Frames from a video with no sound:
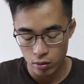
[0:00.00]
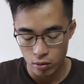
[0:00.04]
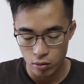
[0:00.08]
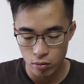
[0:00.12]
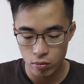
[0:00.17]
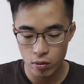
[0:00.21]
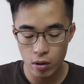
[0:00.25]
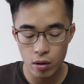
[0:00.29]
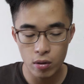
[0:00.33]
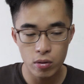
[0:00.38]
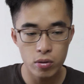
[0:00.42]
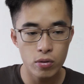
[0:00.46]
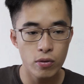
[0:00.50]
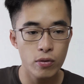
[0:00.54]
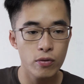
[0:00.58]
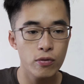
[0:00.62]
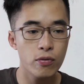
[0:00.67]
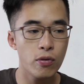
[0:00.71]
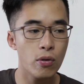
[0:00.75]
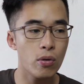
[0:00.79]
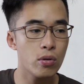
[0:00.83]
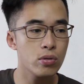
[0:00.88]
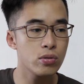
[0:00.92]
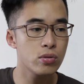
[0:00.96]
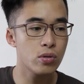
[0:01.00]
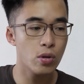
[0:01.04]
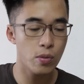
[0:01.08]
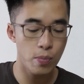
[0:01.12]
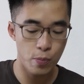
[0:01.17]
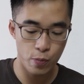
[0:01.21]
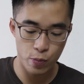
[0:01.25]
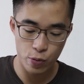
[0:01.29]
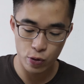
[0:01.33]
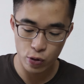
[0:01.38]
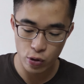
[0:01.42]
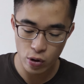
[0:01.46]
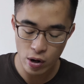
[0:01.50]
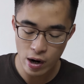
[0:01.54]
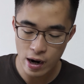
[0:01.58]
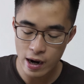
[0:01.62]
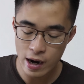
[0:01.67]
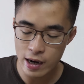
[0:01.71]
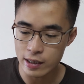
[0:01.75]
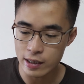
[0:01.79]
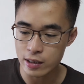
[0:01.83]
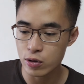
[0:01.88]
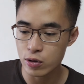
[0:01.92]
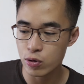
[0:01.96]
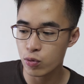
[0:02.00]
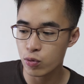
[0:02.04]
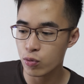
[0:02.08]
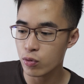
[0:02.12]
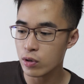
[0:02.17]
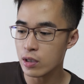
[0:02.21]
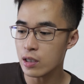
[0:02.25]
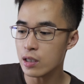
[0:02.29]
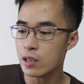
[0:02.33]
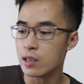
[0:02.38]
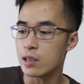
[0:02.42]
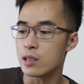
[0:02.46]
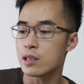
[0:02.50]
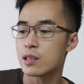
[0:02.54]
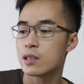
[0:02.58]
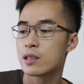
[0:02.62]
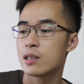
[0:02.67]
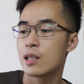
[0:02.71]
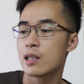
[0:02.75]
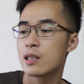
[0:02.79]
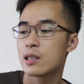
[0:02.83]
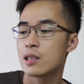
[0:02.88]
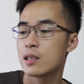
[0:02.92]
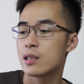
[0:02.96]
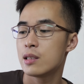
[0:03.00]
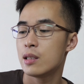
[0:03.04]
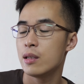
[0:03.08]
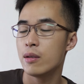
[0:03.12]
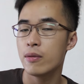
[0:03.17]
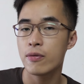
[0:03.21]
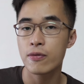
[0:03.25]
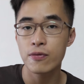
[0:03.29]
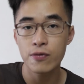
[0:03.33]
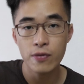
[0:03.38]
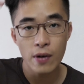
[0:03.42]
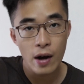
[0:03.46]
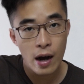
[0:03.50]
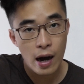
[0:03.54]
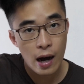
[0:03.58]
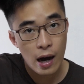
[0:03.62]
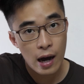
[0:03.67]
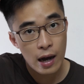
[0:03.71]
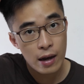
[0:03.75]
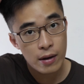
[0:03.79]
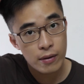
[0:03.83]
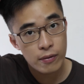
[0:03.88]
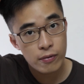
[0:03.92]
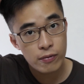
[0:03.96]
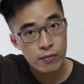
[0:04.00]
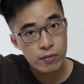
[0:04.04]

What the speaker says: Well, for the price, really $65,